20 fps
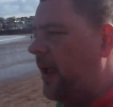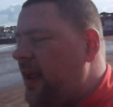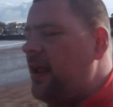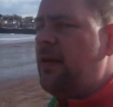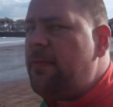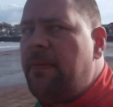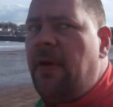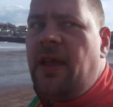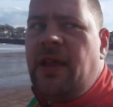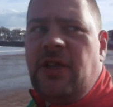
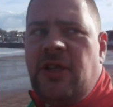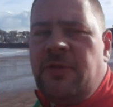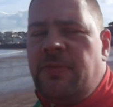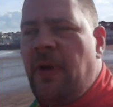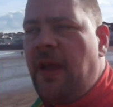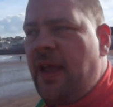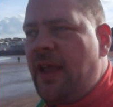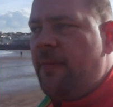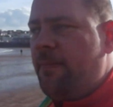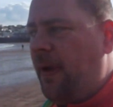Paignton Beach,
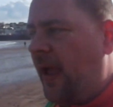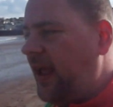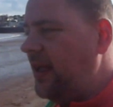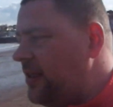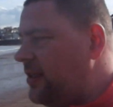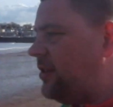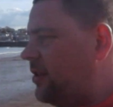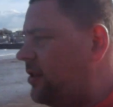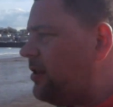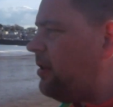mate.
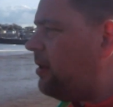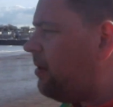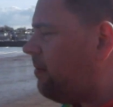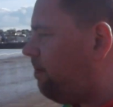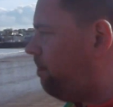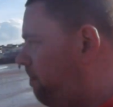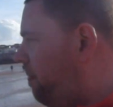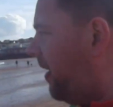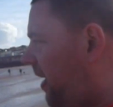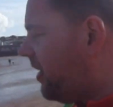Paignton
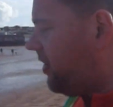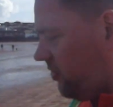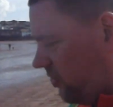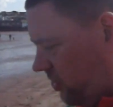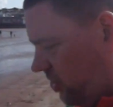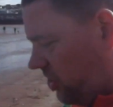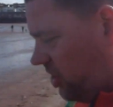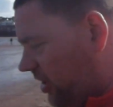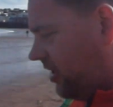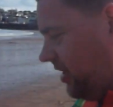Beach.
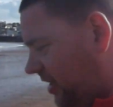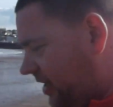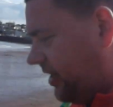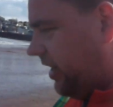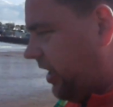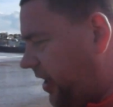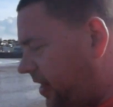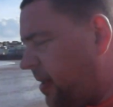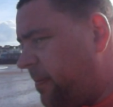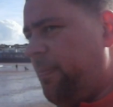This is
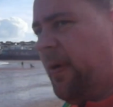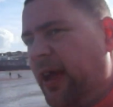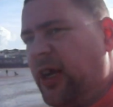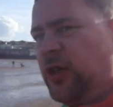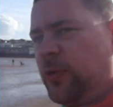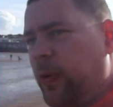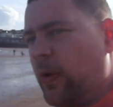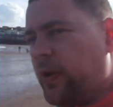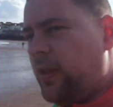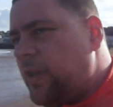like the
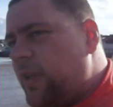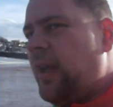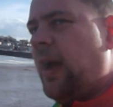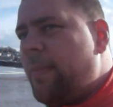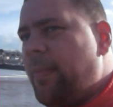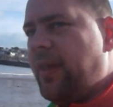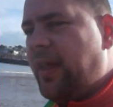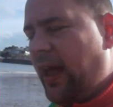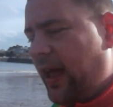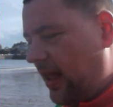beach where you
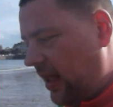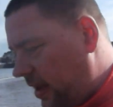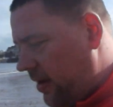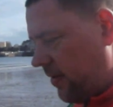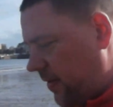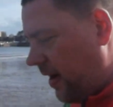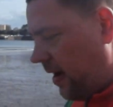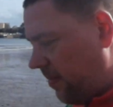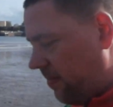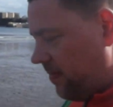come and get
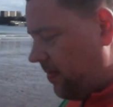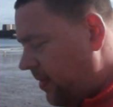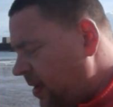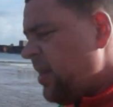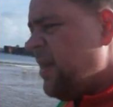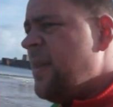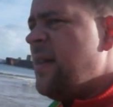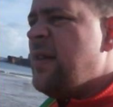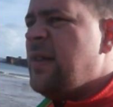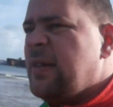your
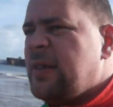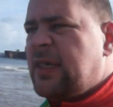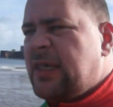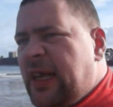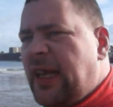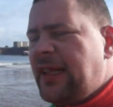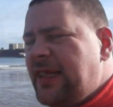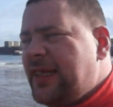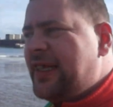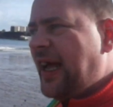
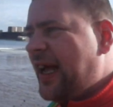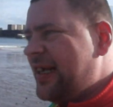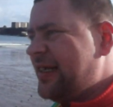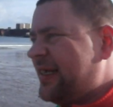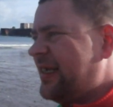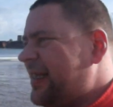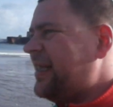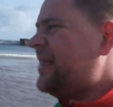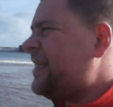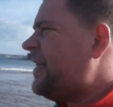suntans
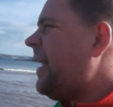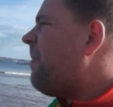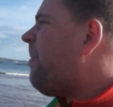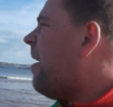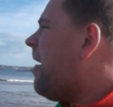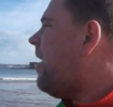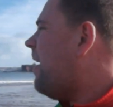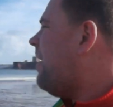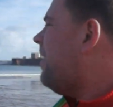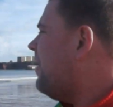in the
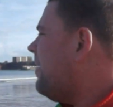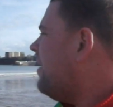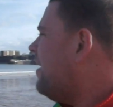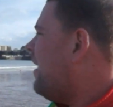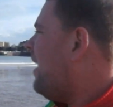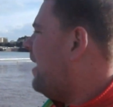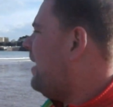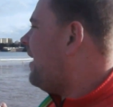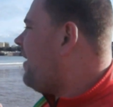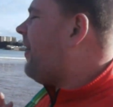summer.
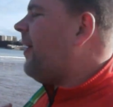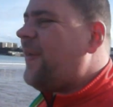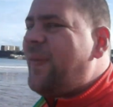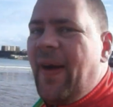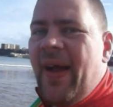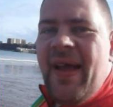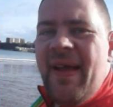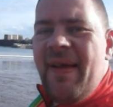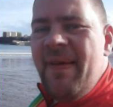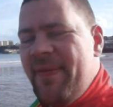And they've got
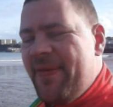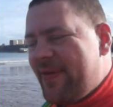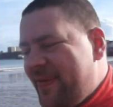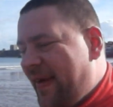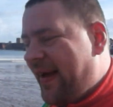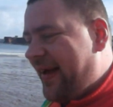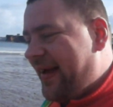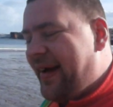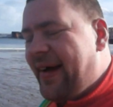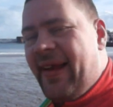waves,
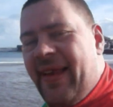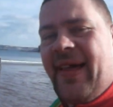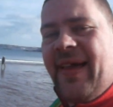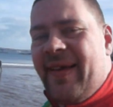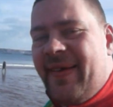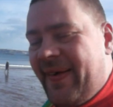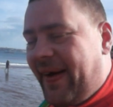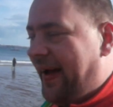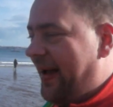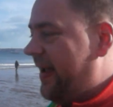mate. I
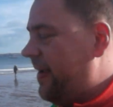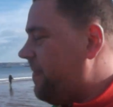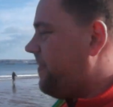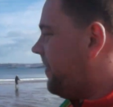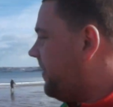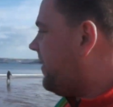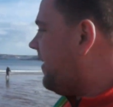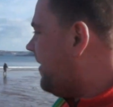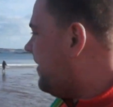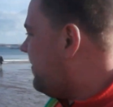like waves.
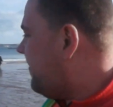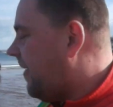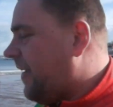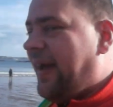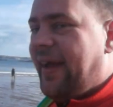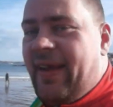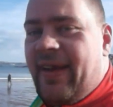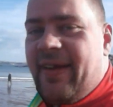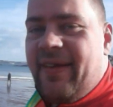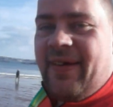I do,
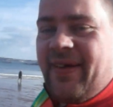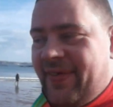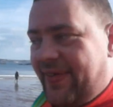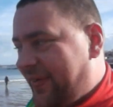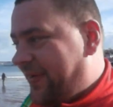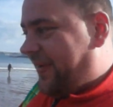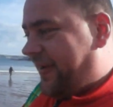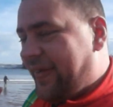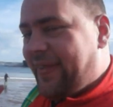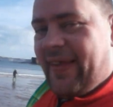mate. I'm not
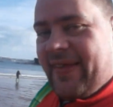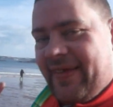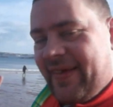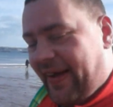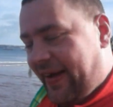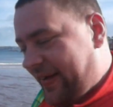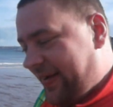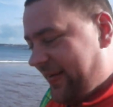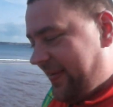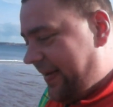talking this
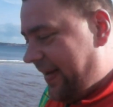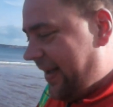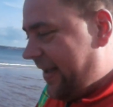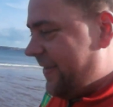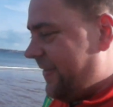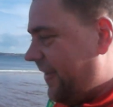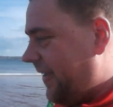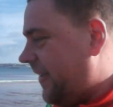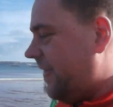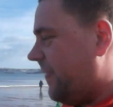kind of
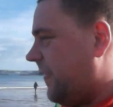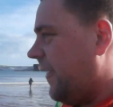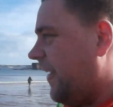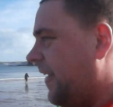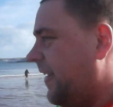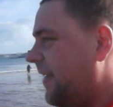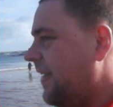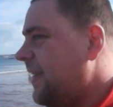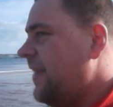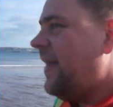wave
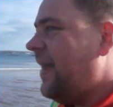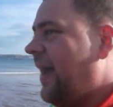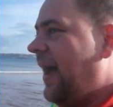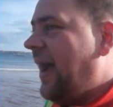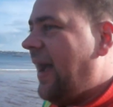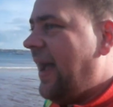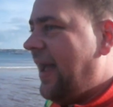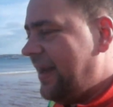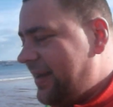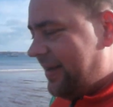either.
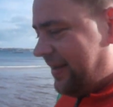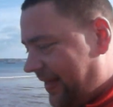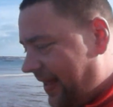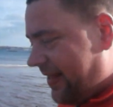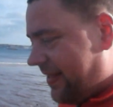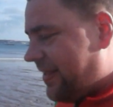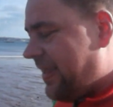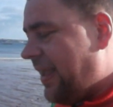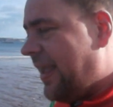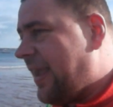And this,
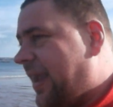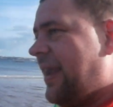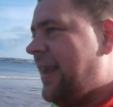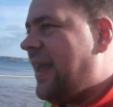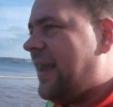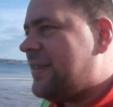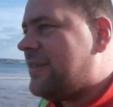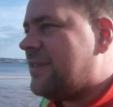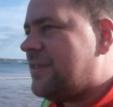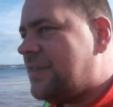like,
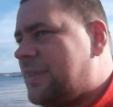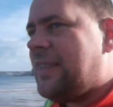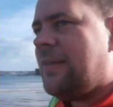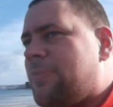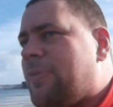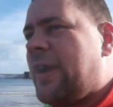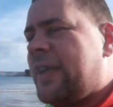connects onto the